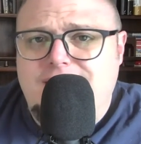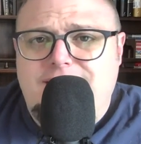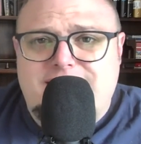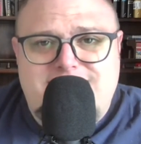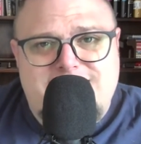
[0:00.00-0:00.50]

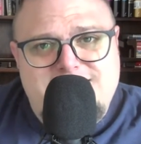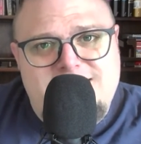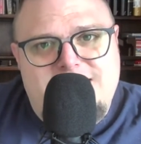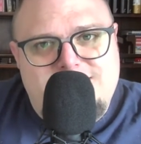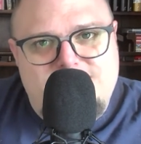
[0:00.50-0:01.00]
that doesn't
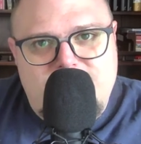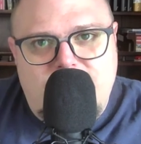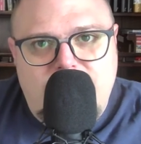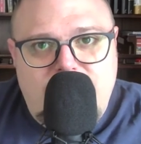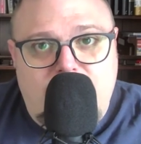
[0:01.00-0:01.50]

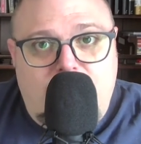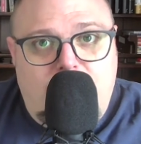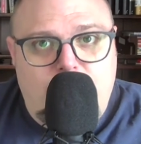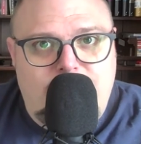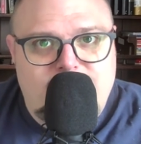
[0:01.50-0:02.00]
necessarily
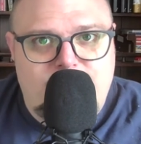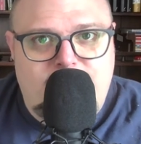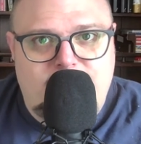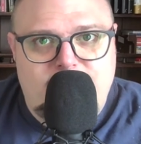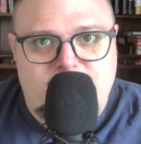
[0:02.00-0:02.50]
always
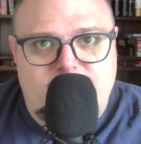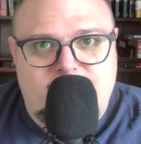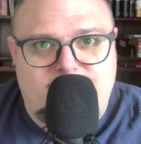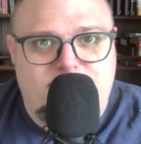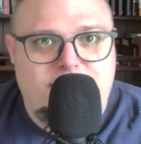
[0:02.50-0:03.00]
mean
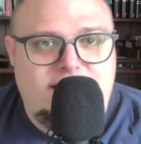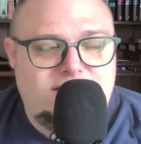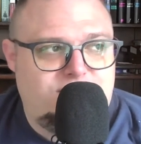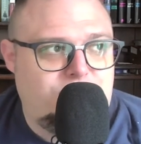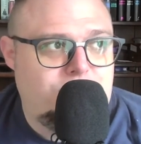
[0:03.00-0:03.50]
submitting
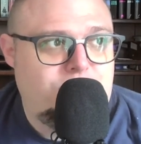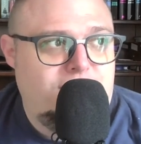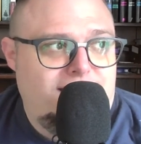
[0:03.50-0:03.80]
to